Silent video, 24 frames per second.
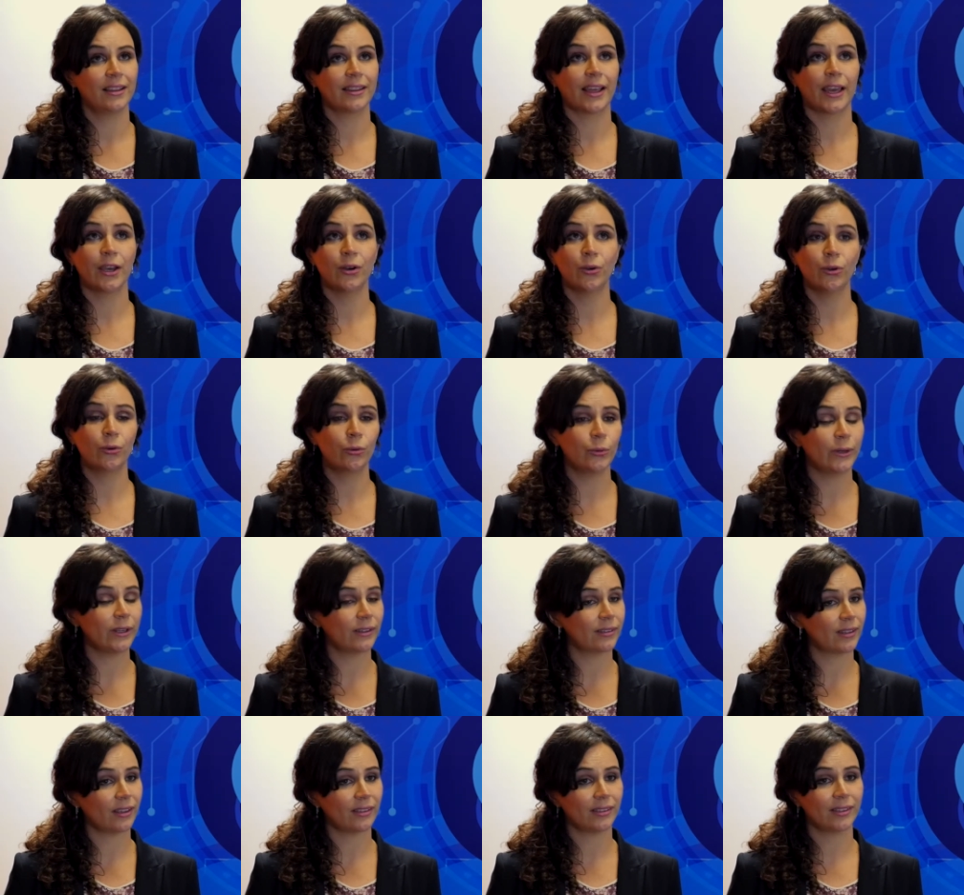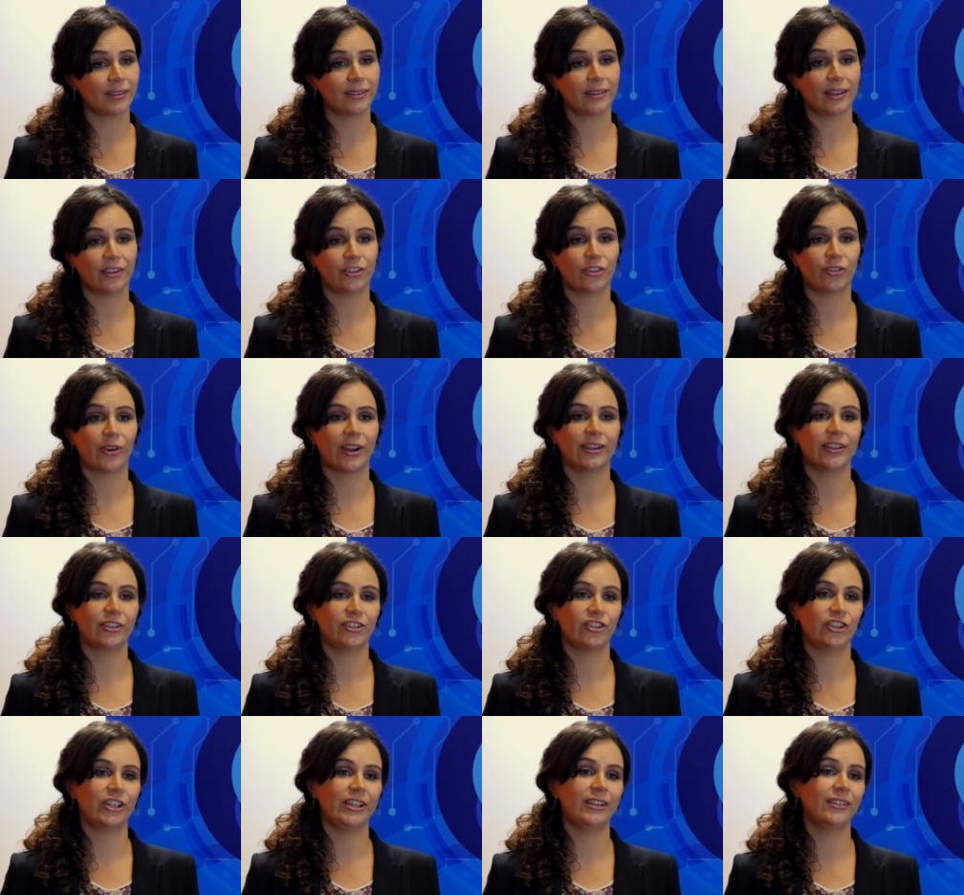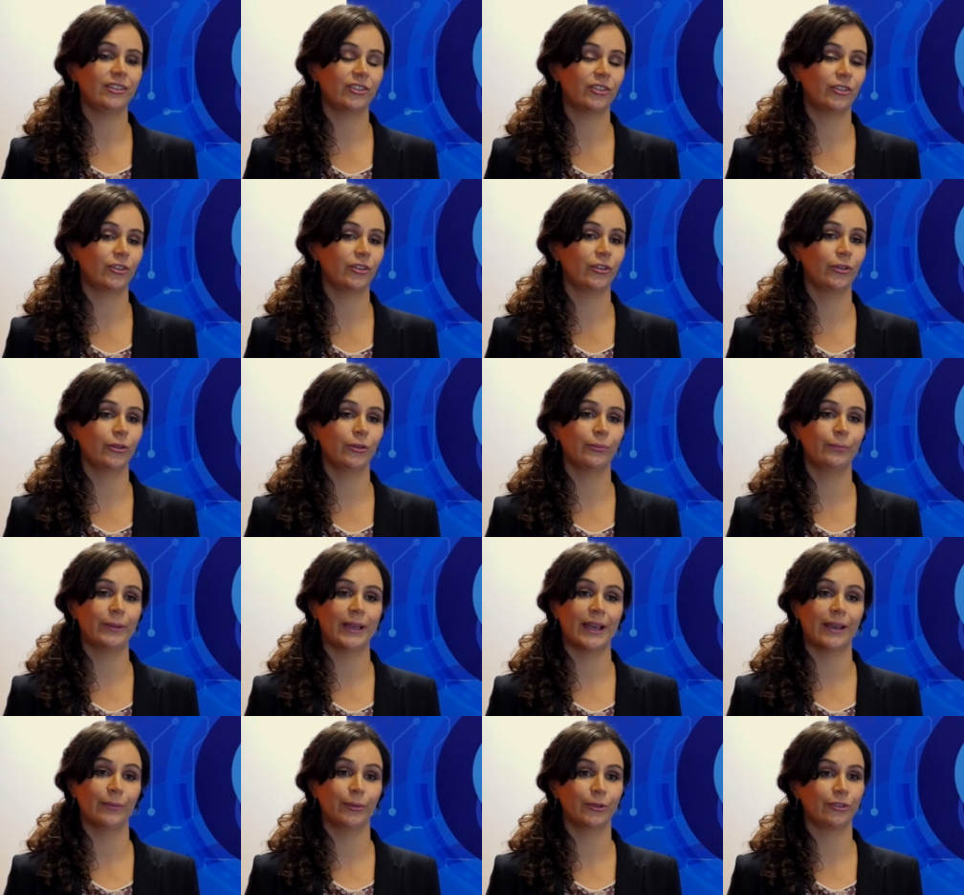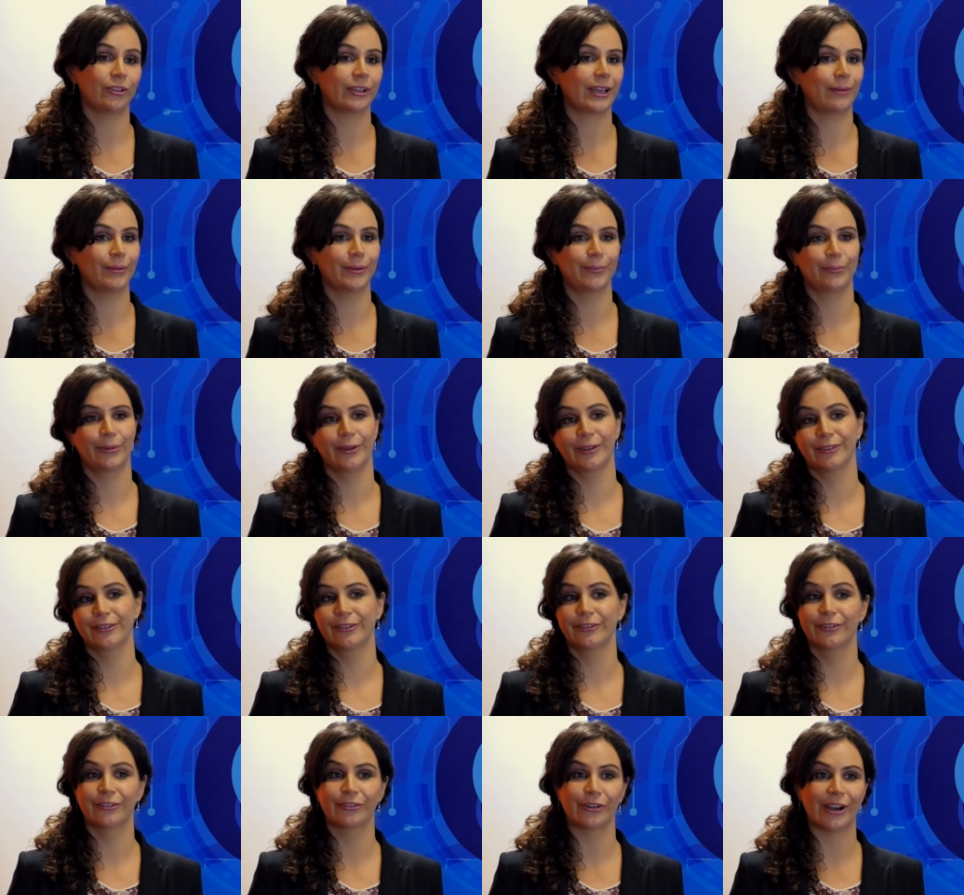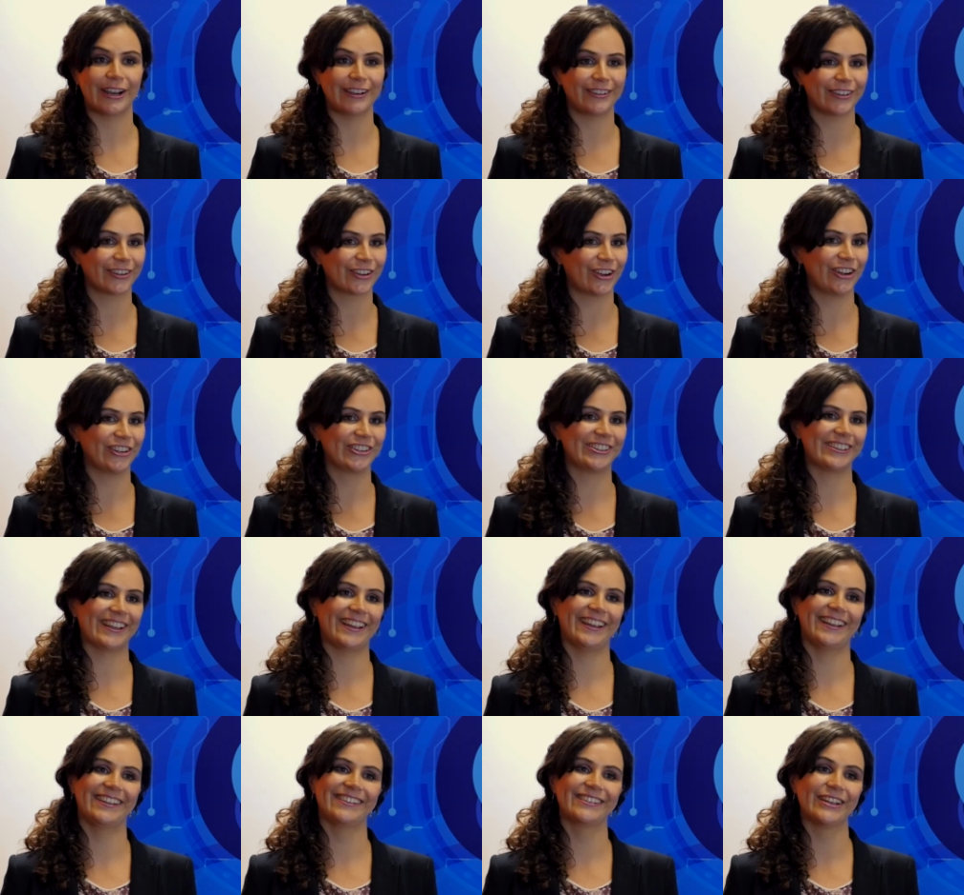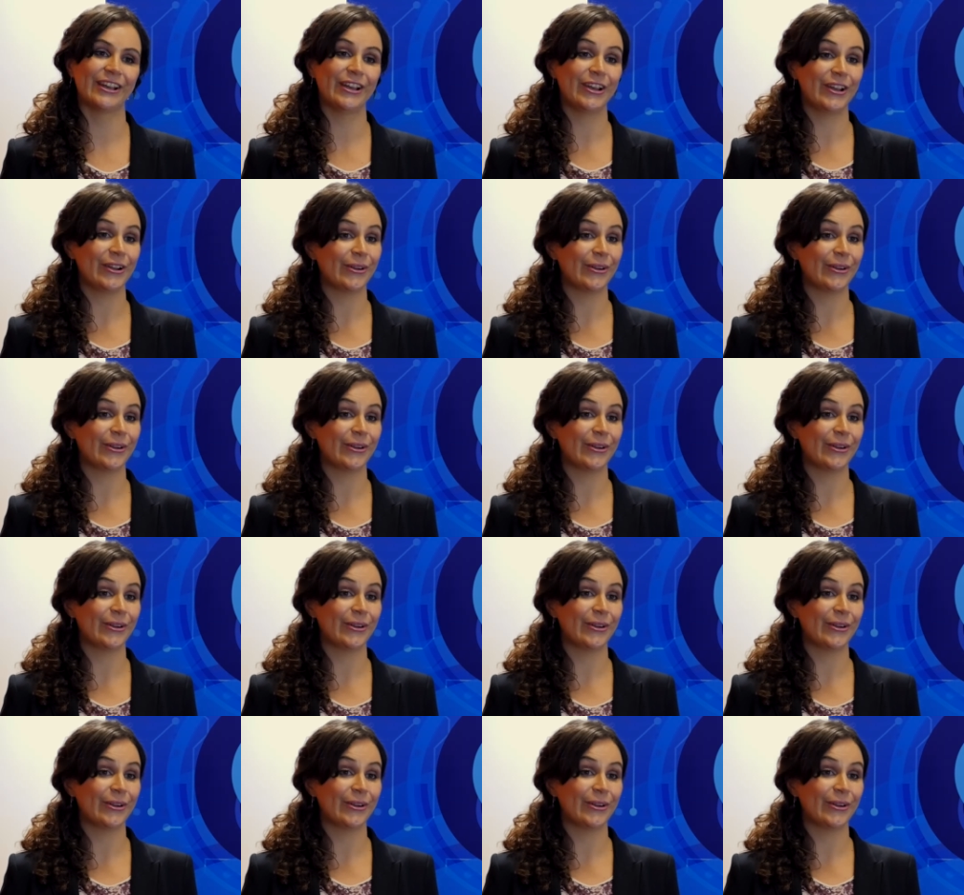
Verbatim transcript: they're all reassessing their strategies to be able to come up with greater content,